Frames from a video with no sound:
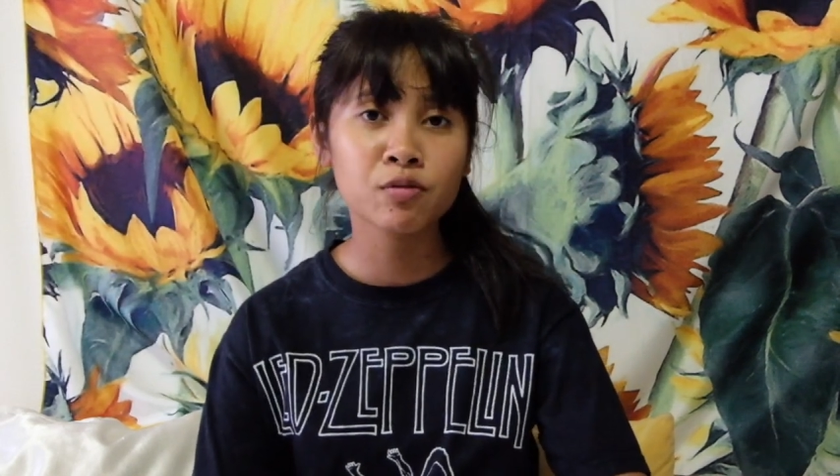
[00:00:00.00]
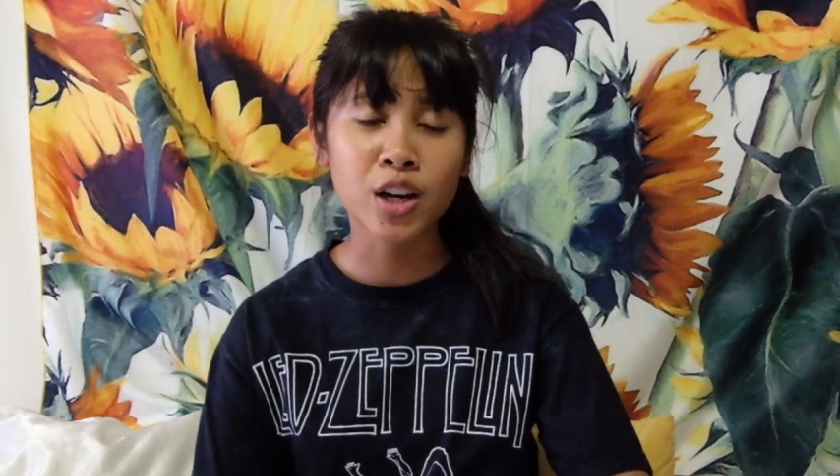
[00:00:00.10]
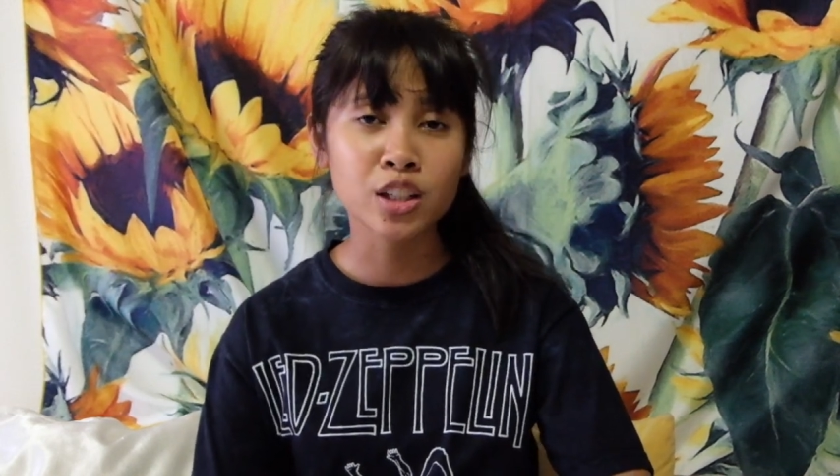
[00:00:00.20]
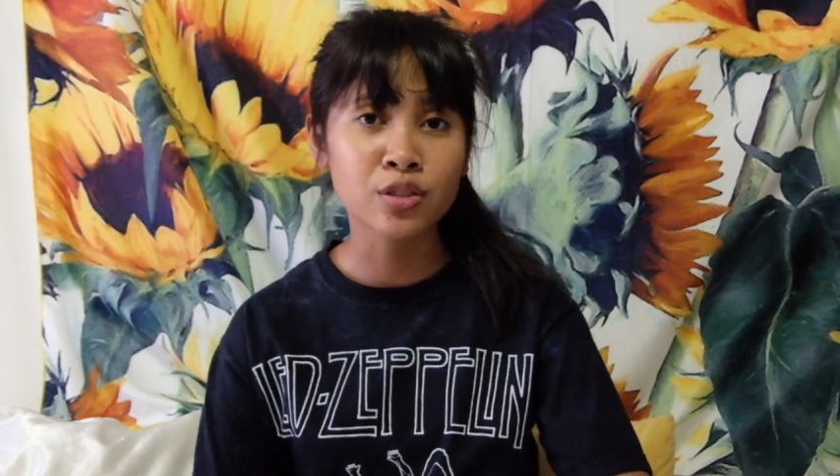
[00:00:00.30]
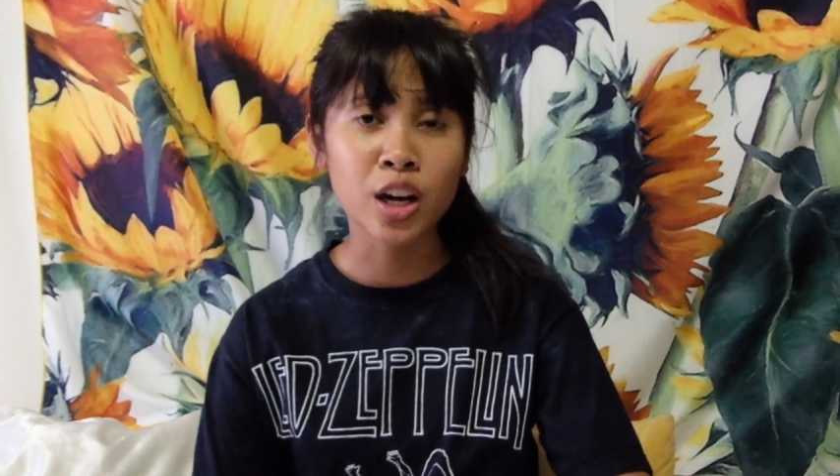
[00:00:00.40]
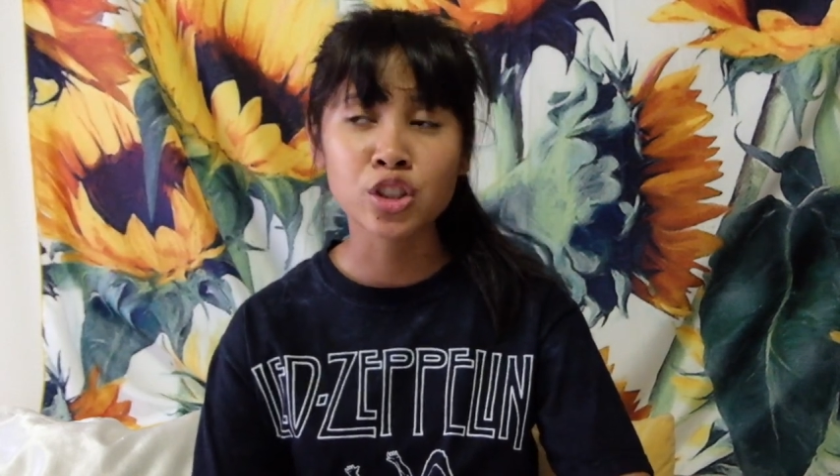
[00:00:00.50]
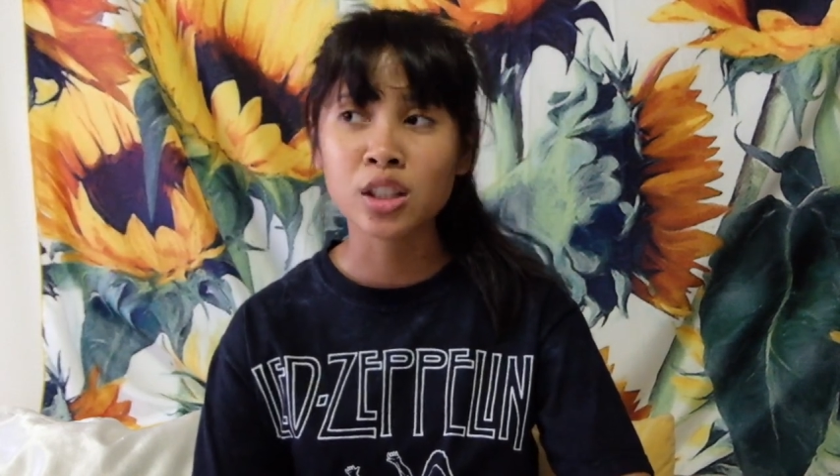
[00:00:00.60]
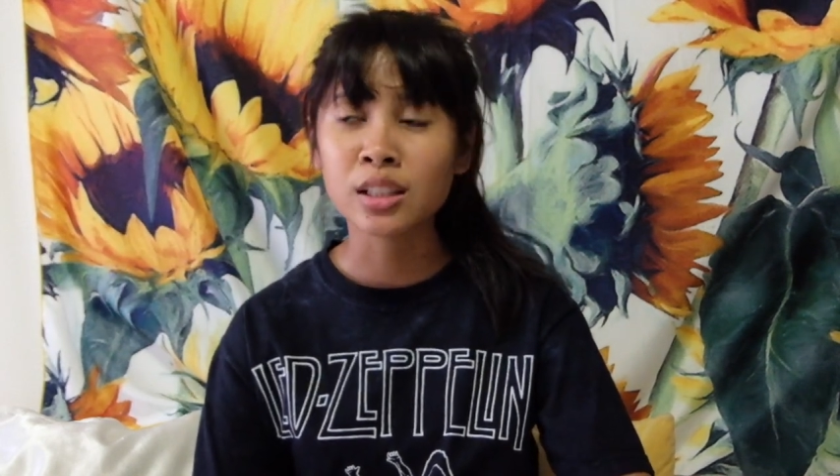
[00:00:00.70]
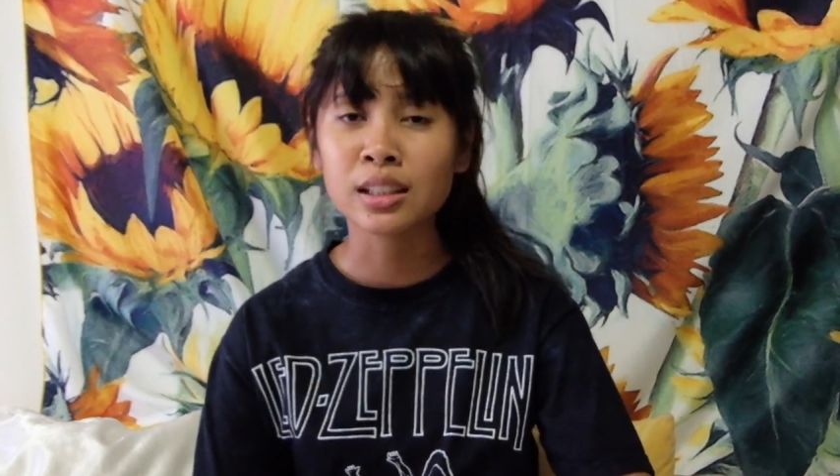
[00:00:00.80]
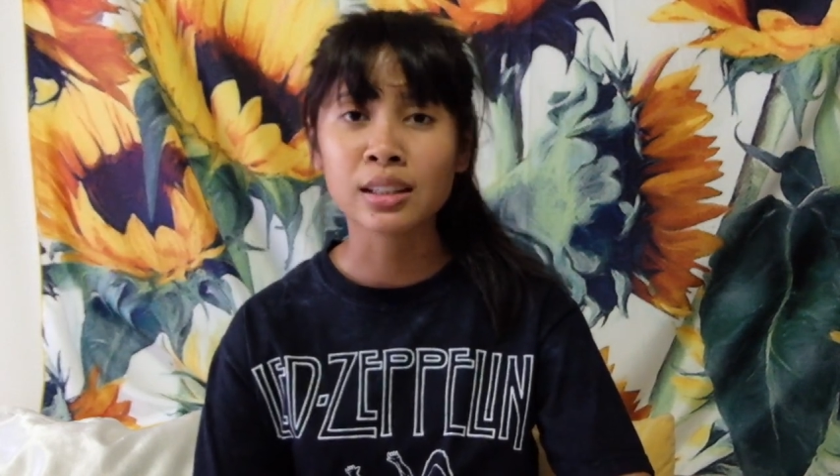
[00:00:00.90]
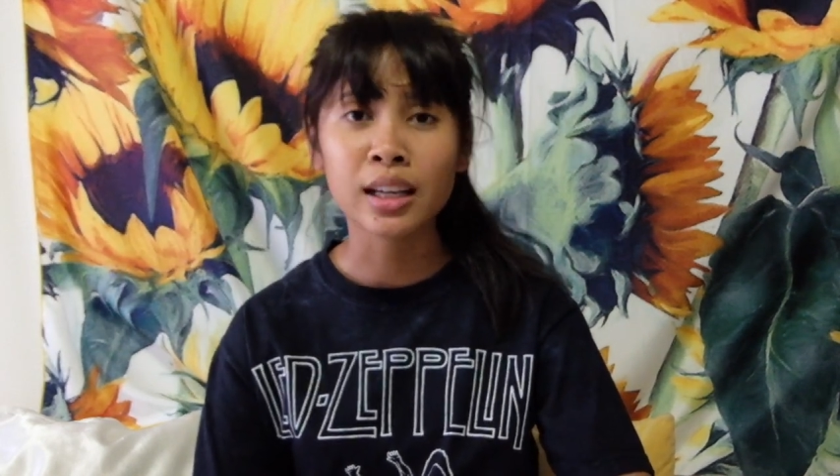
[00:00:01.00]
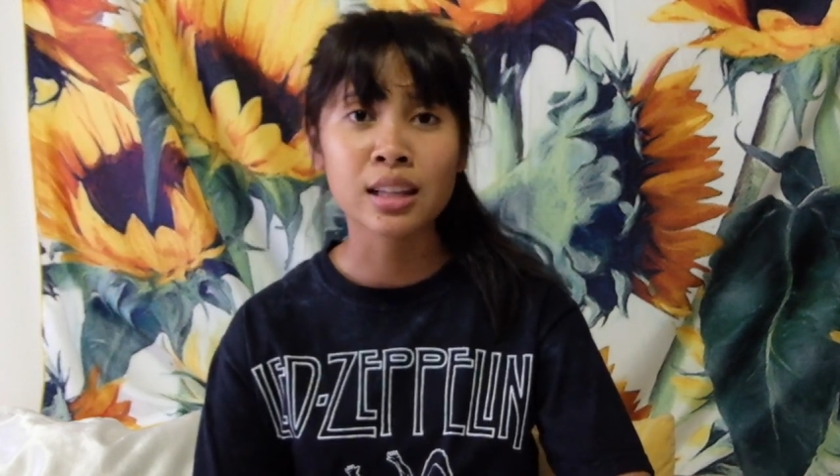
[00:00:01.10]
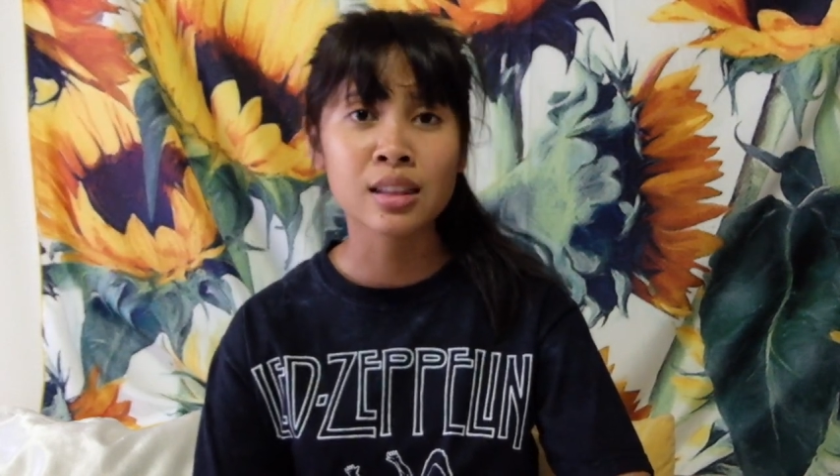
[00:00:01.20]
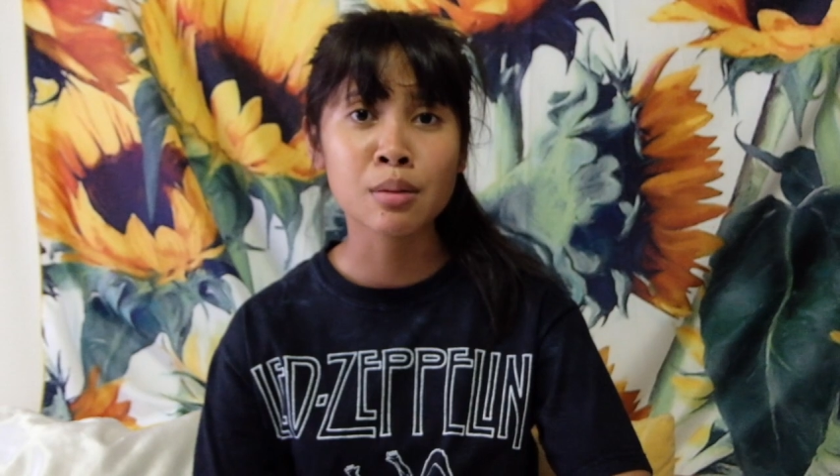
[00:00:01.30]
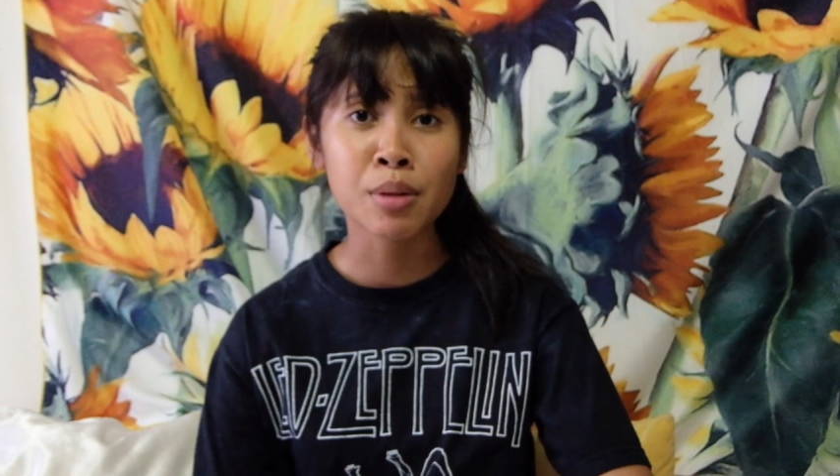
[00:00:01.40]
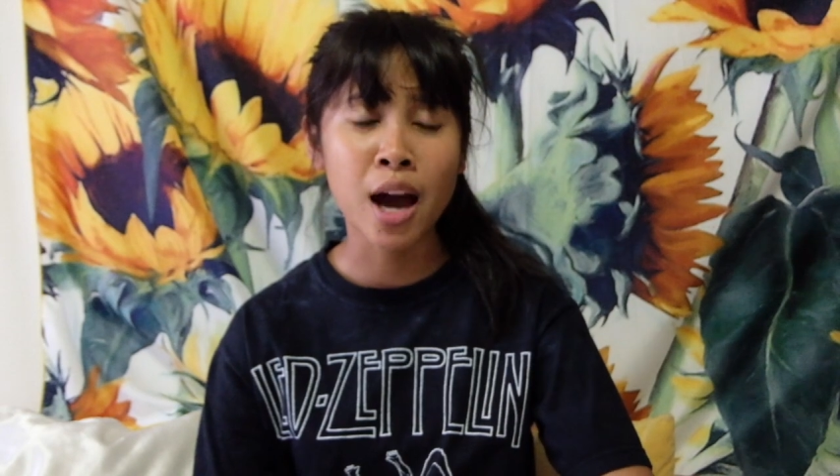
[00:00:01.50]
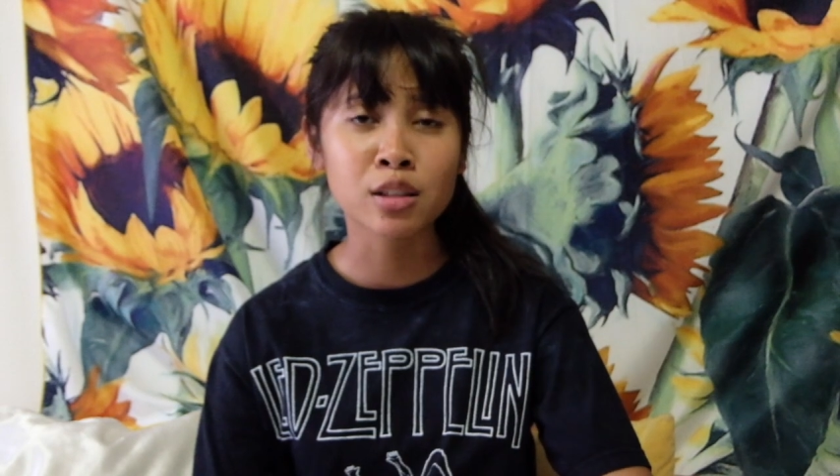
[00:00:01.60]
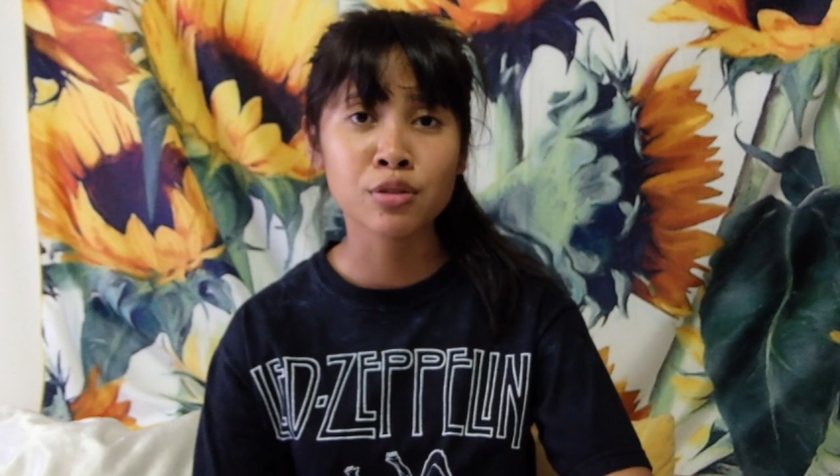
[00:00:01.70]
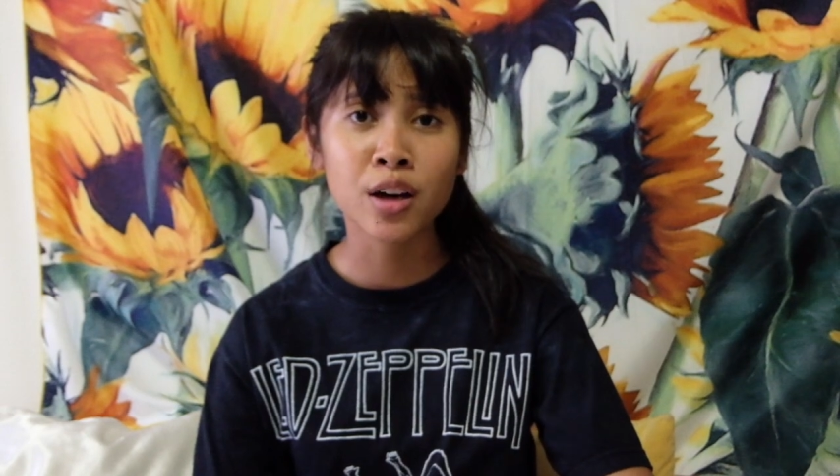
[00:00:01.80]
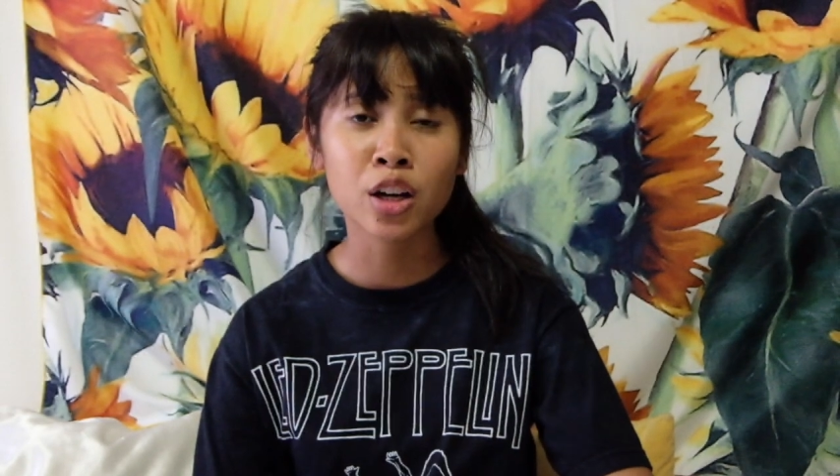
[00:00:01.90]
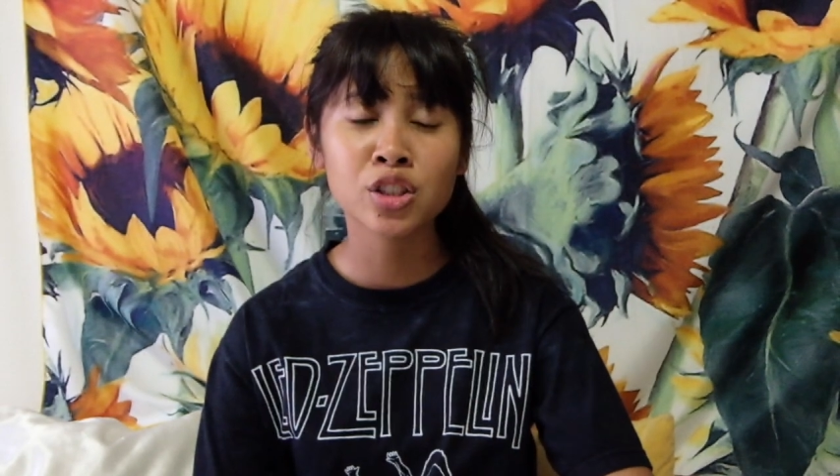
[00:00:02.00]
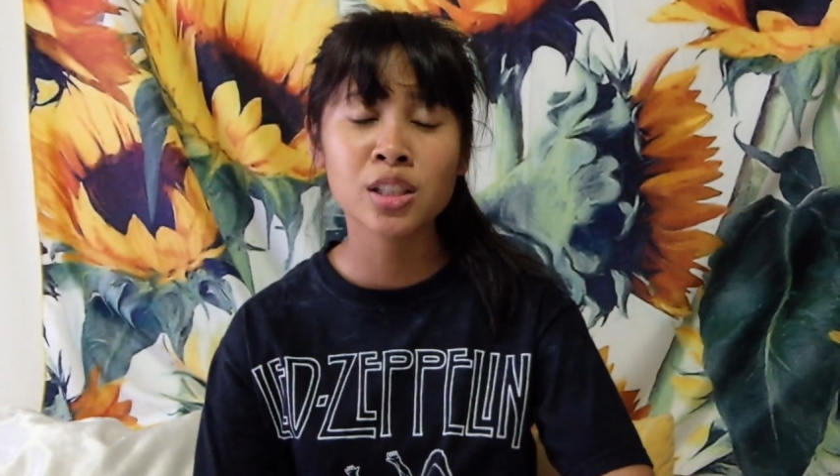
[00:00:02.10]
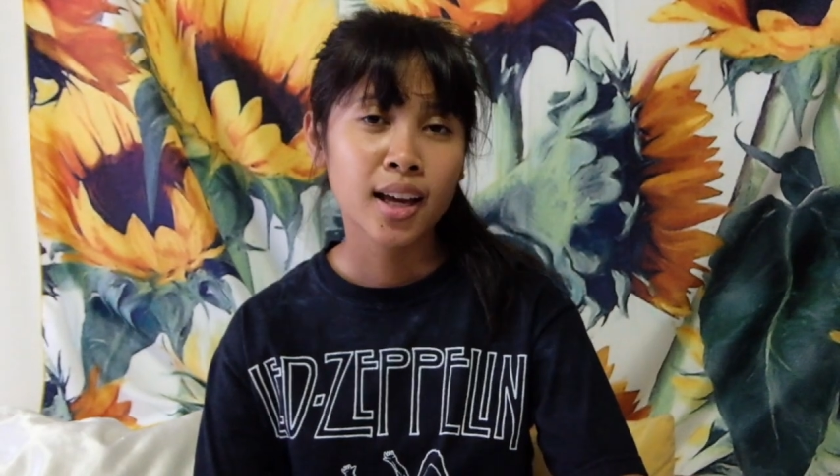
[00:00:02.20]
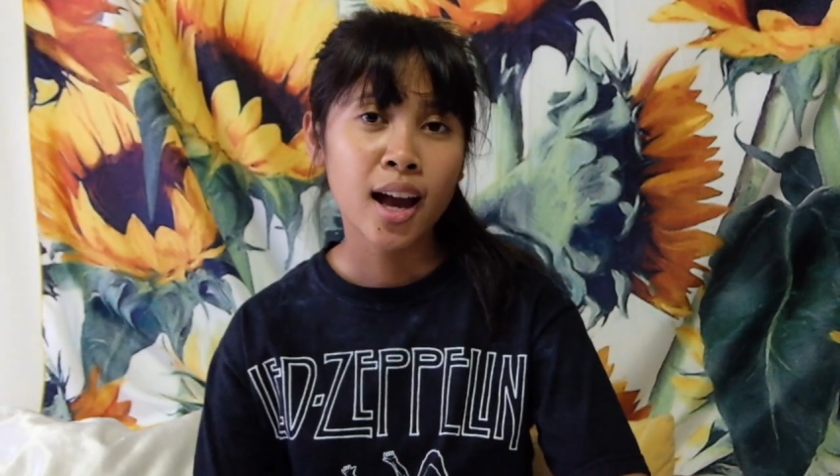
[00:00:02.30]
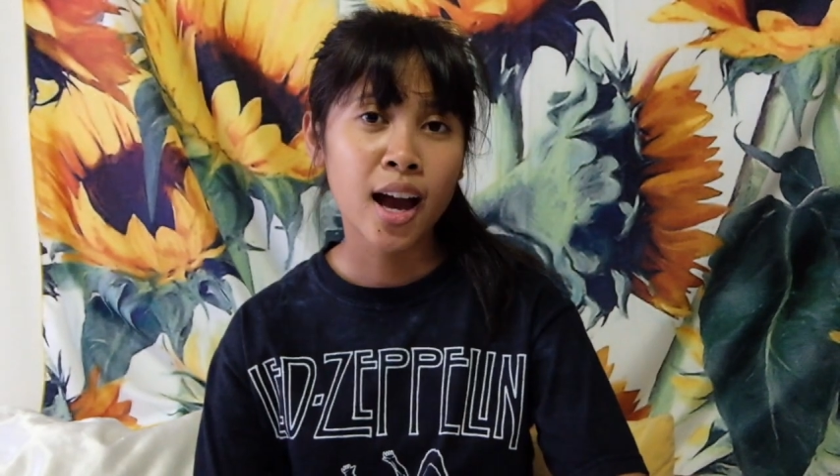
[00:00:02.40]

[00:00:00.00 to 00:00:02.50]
fast fashion and like the impacts of fashion.